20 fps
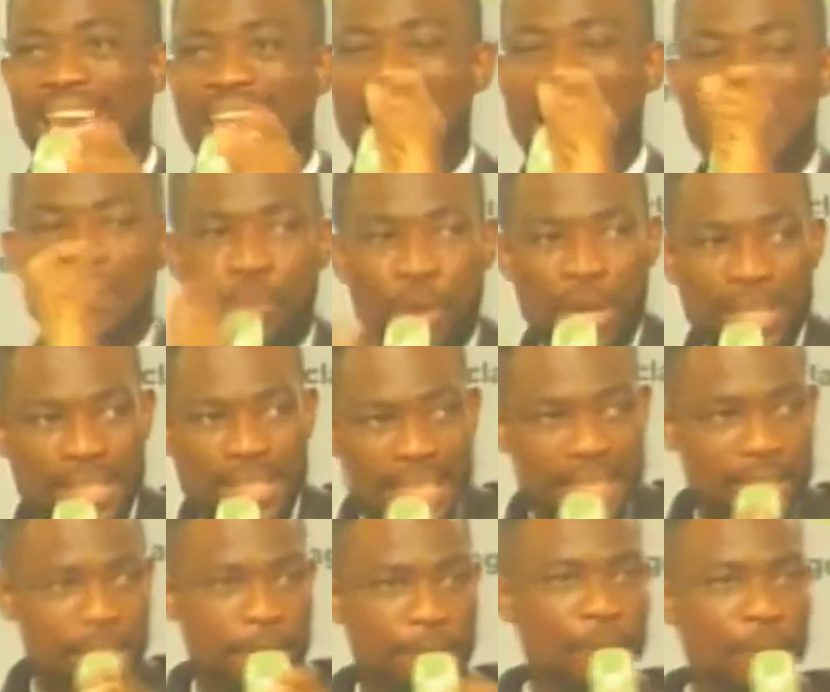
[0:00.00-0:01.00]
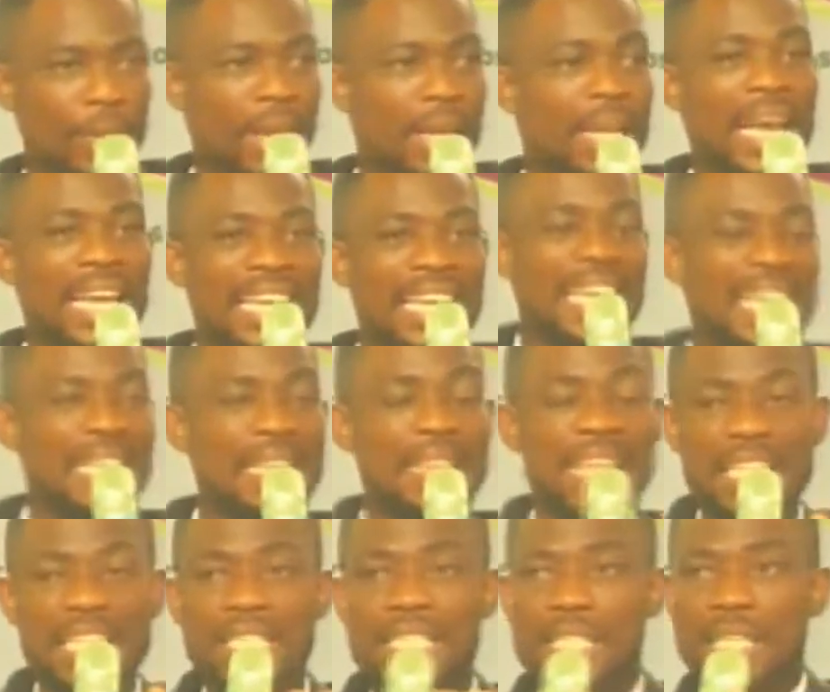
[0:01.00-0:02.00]
exploit is. In
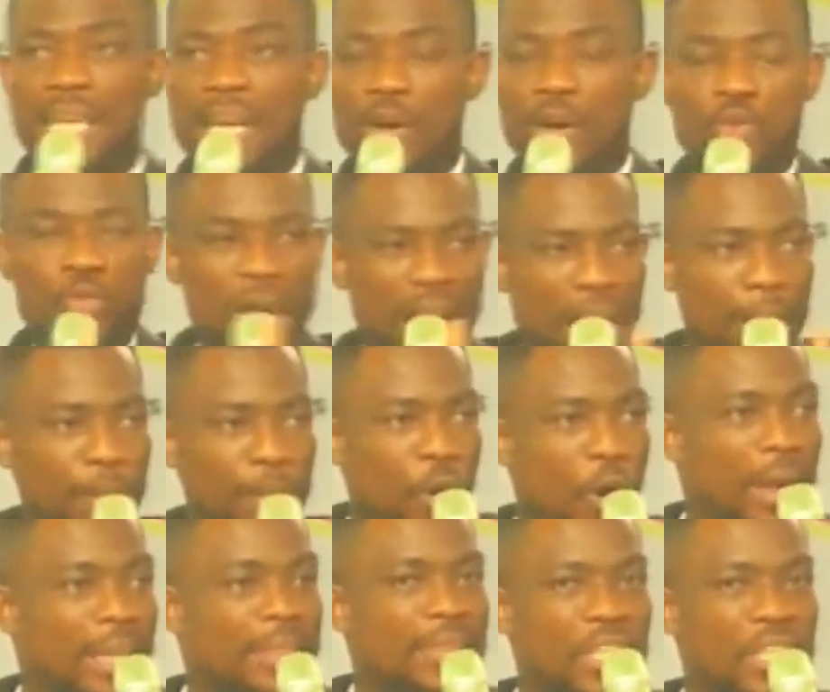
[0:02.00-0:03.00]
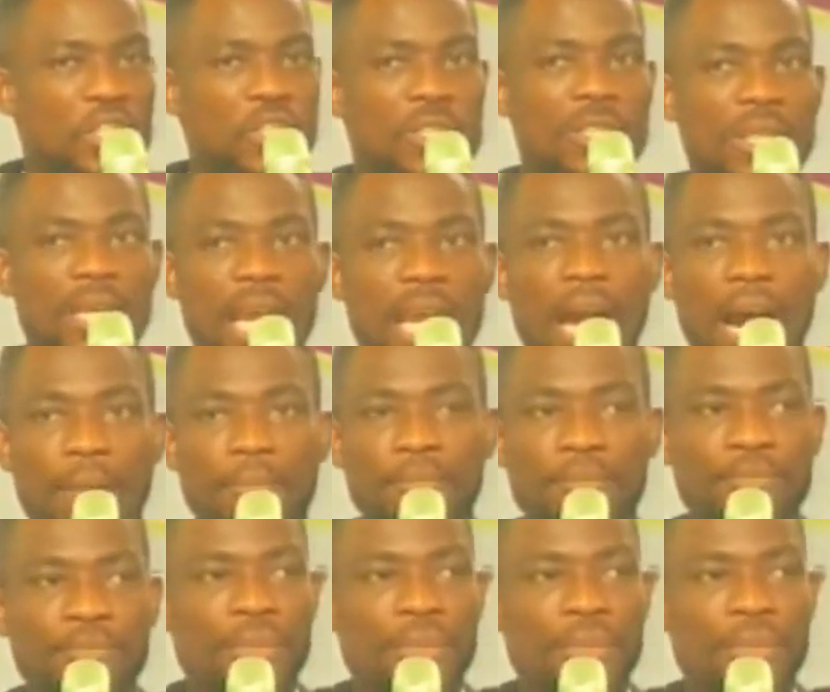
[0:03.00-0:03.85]
this realm or in this um,